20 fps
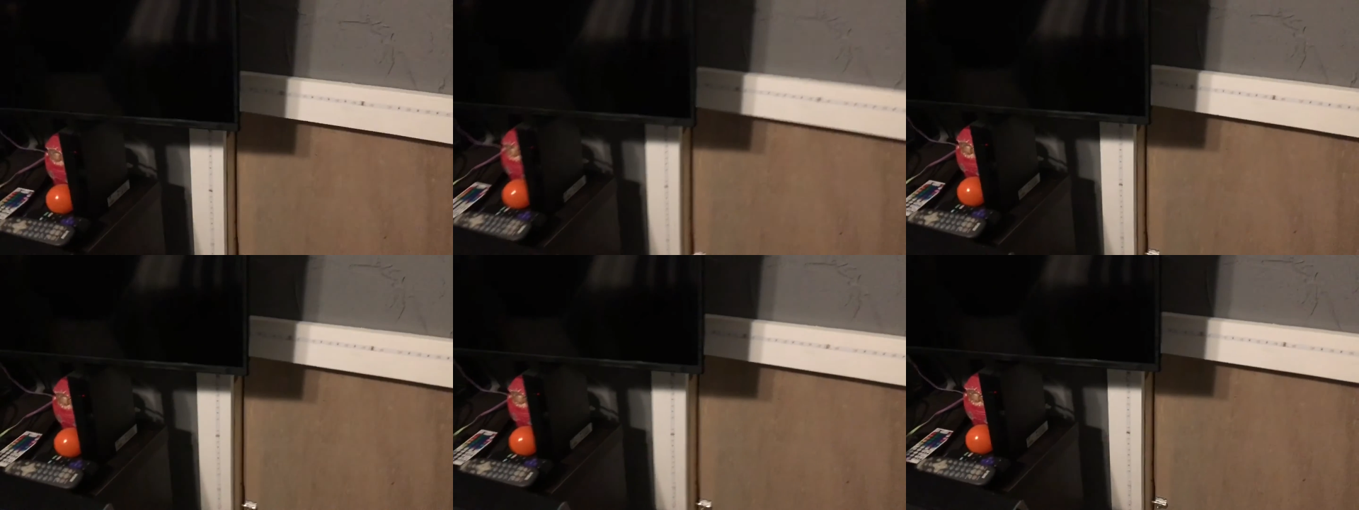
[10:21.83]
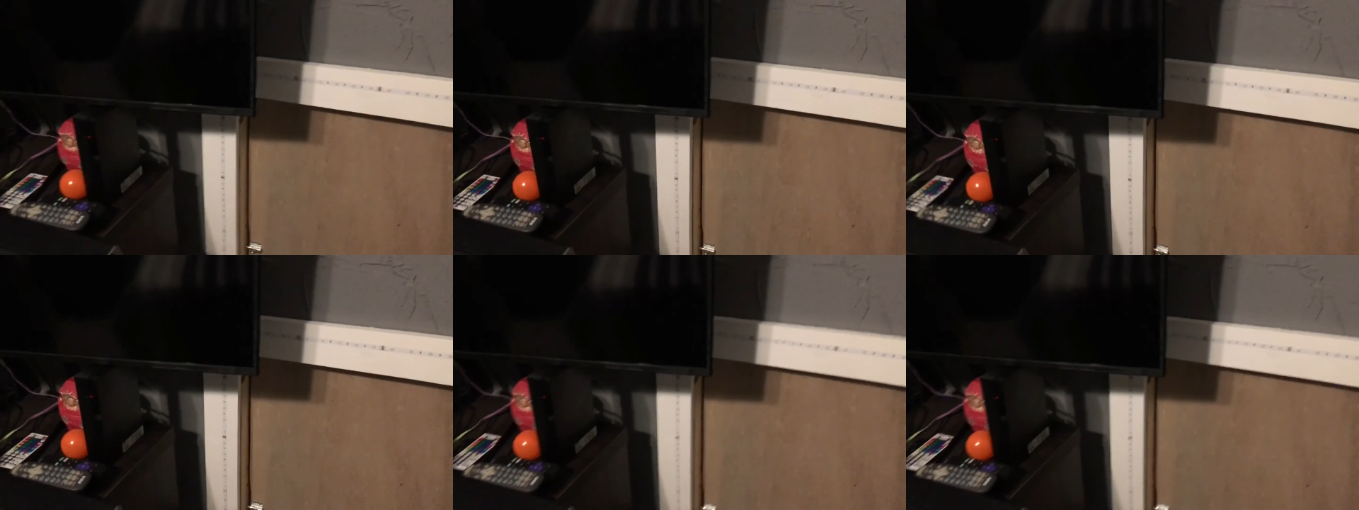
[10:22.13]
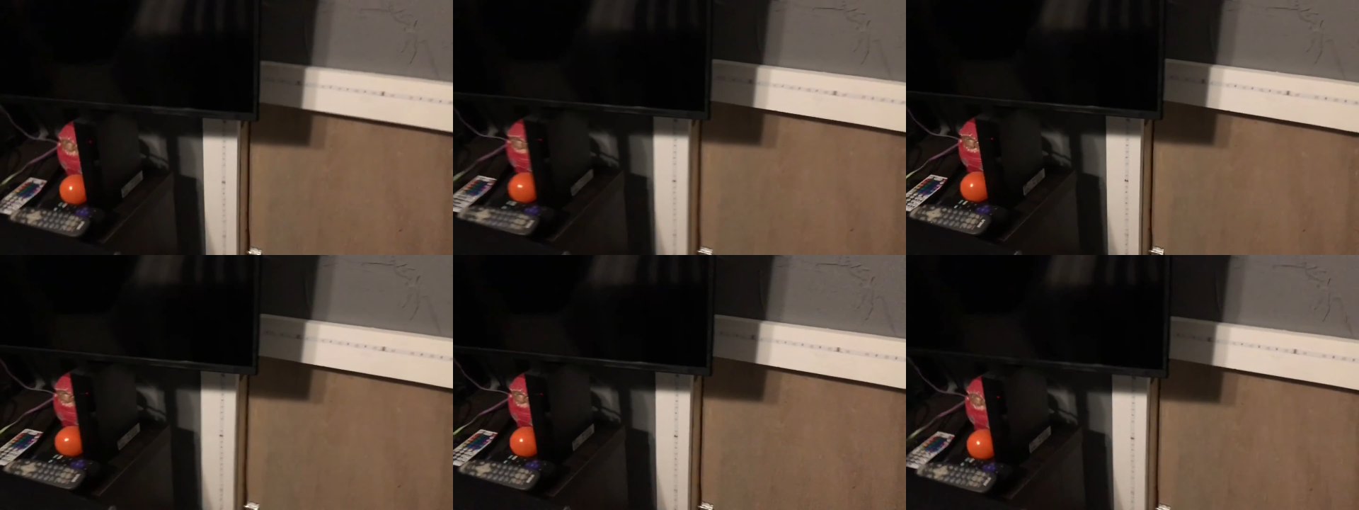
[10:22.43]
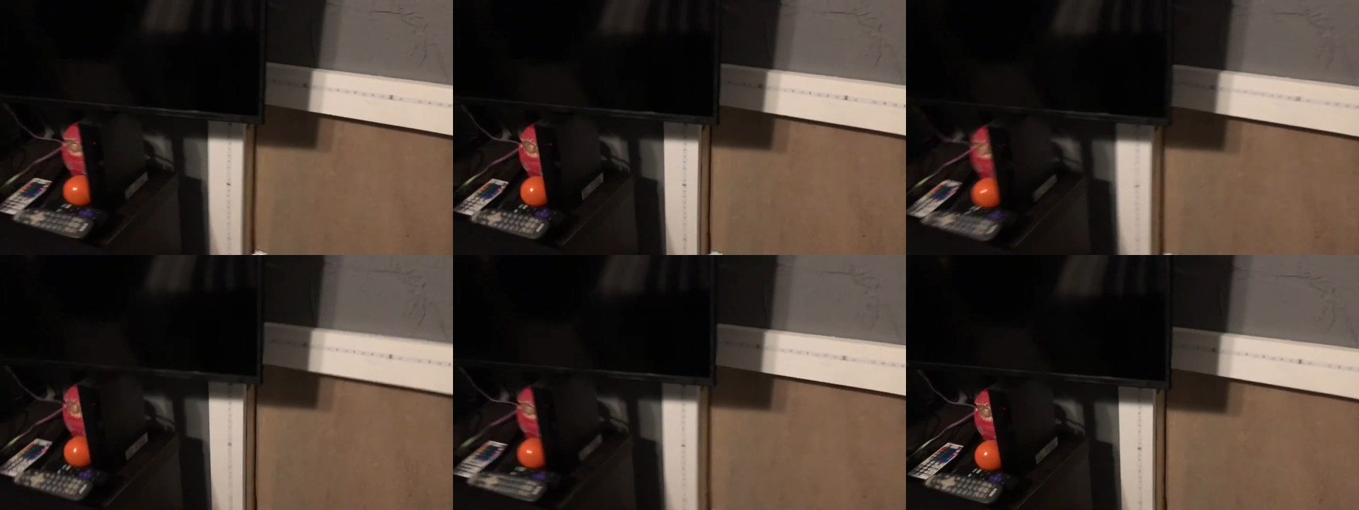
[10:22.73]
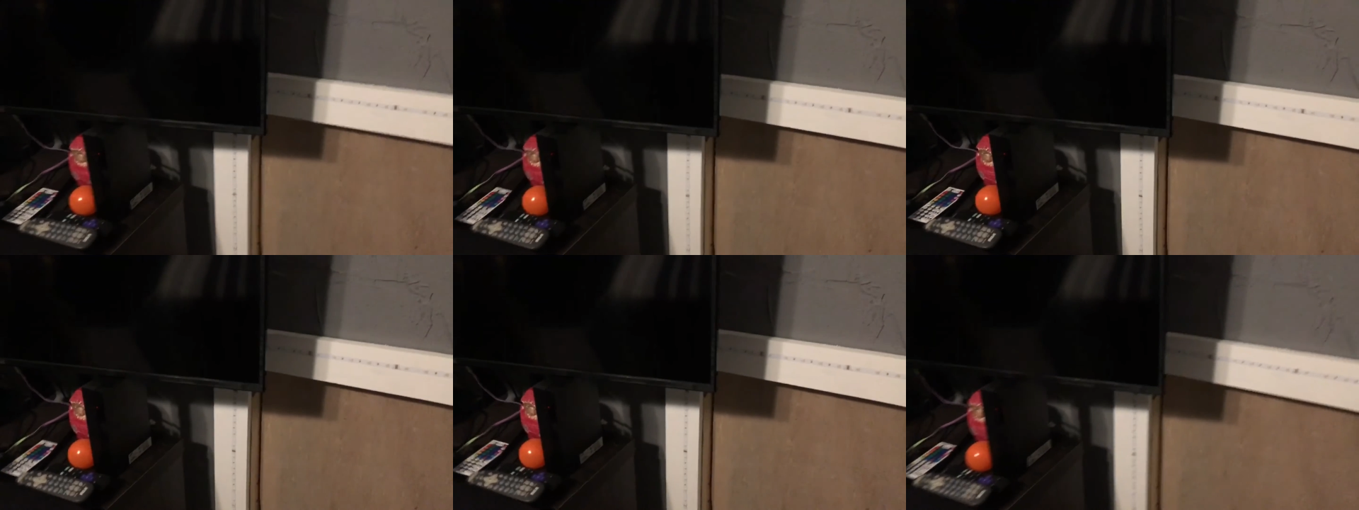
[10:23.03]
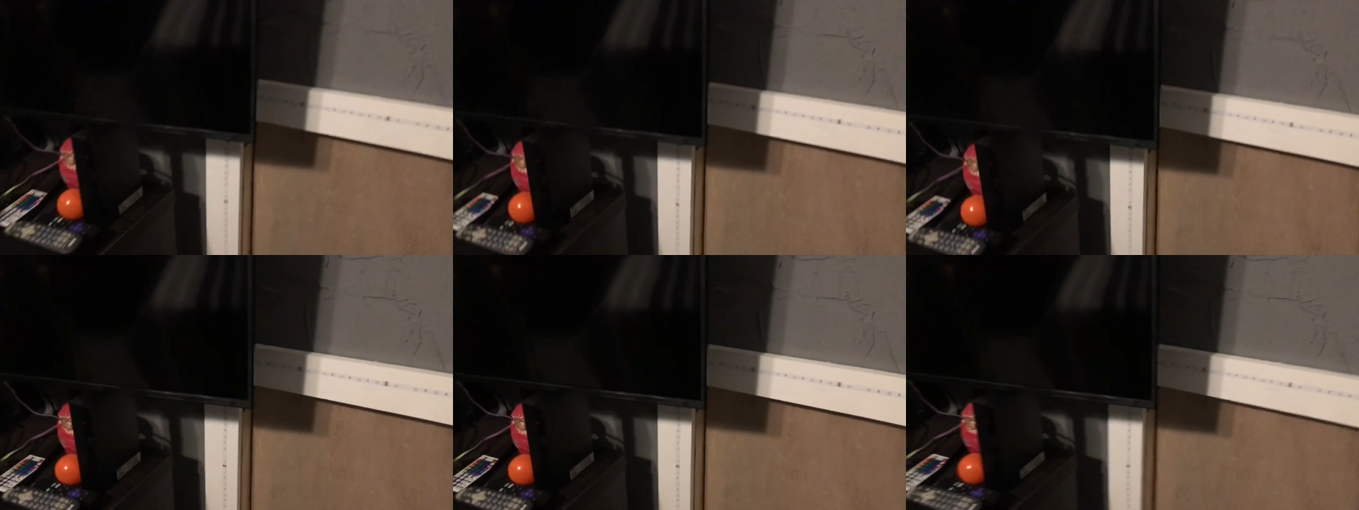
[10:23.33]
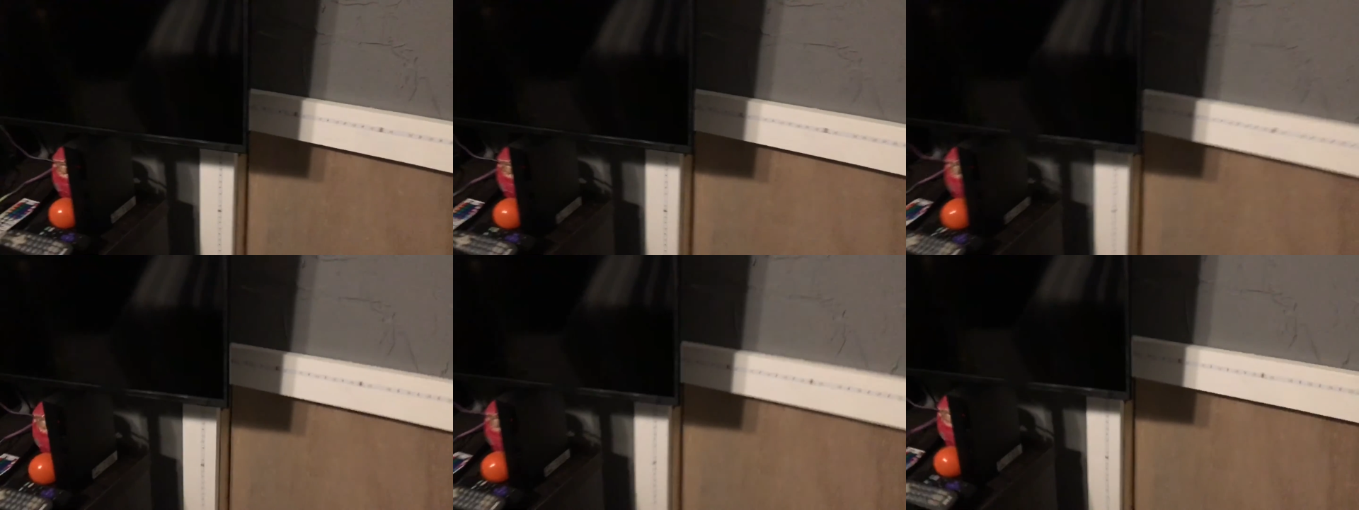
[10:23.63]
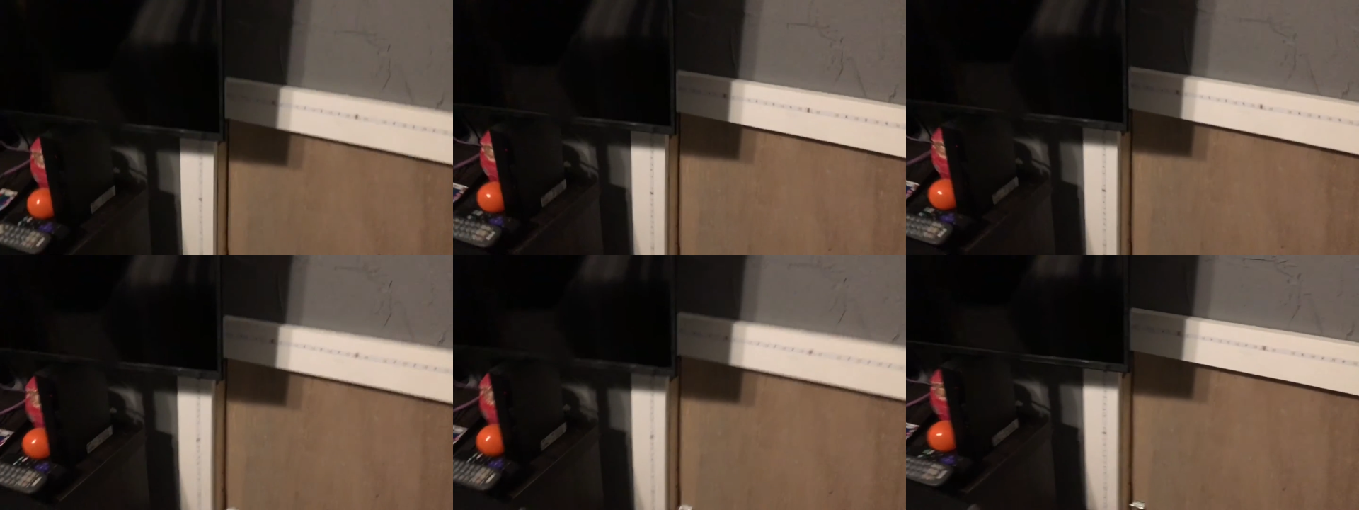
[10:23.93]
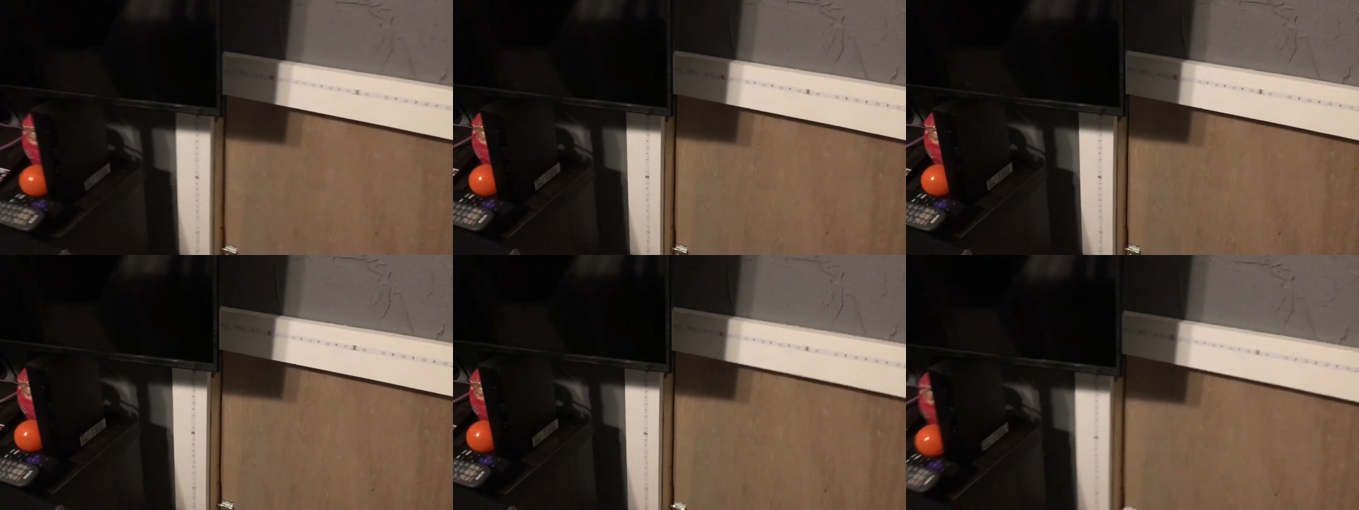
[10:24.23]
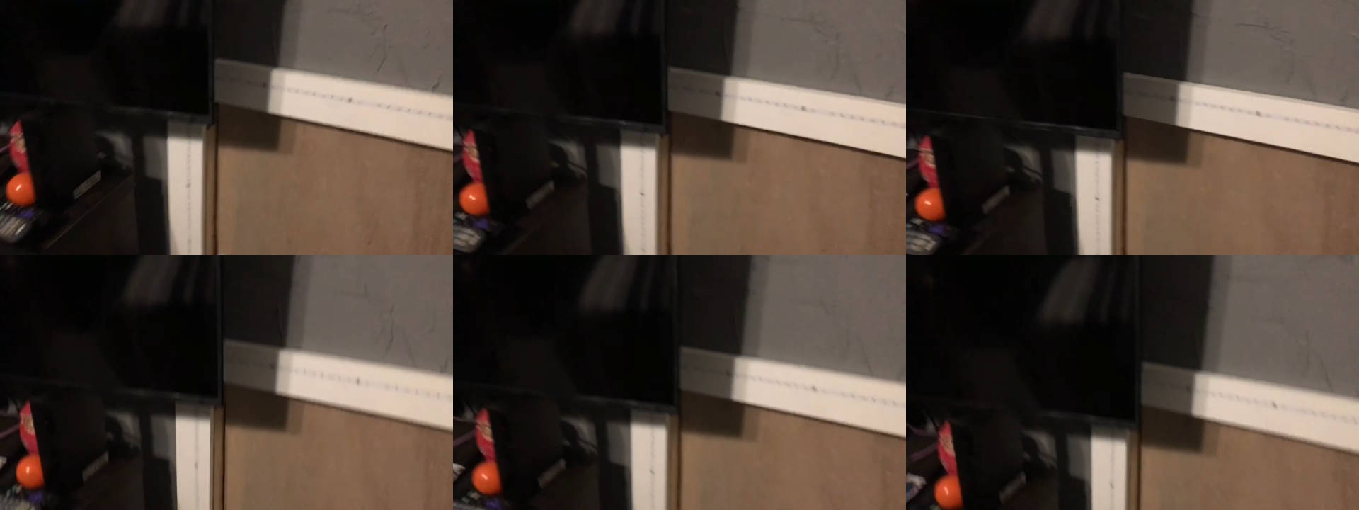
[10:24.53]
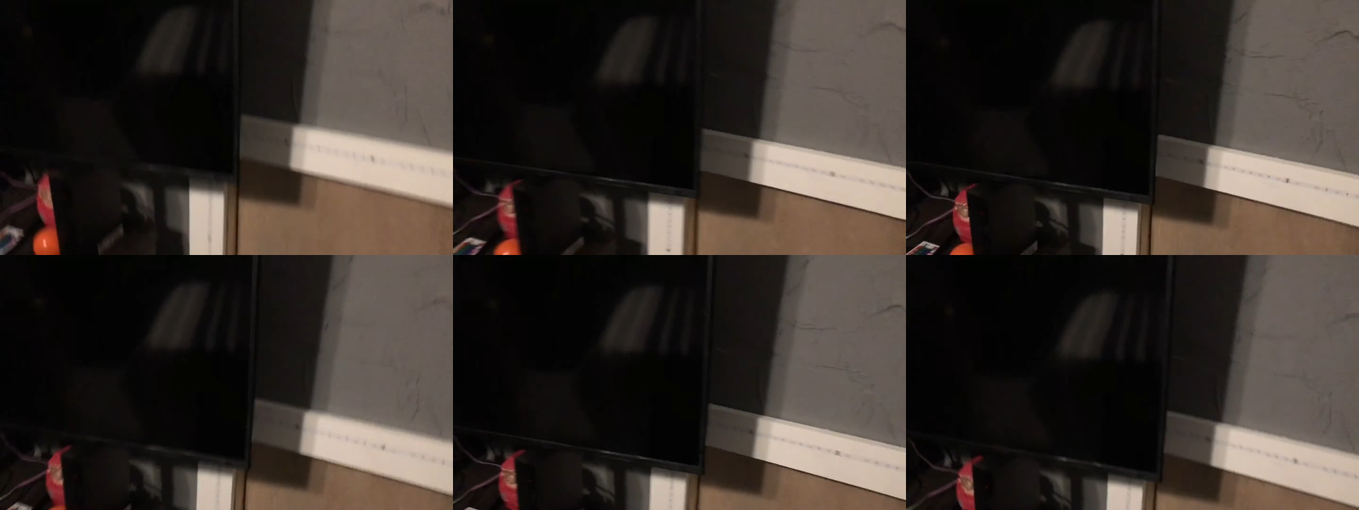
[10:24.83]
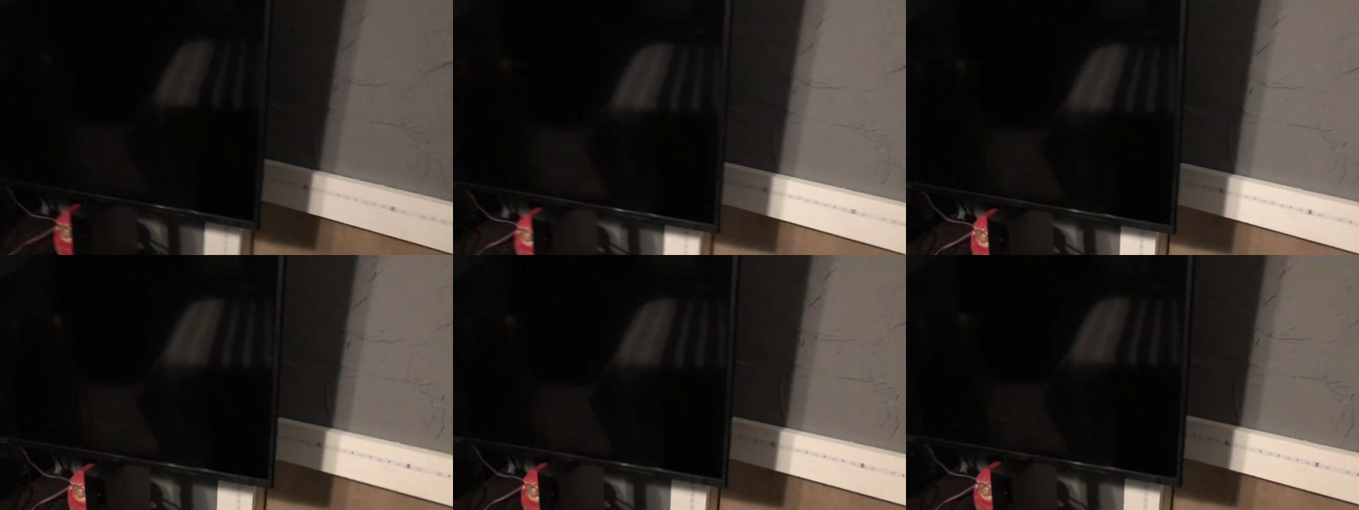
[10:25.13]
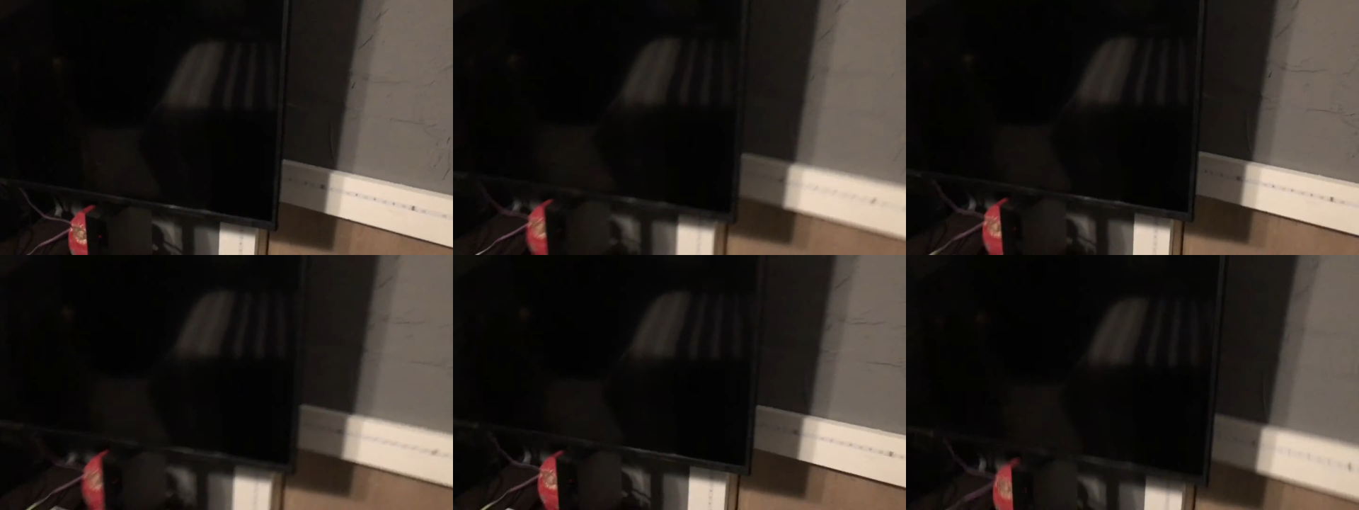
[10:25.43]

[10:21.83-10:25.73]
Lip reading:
(no speaker visible)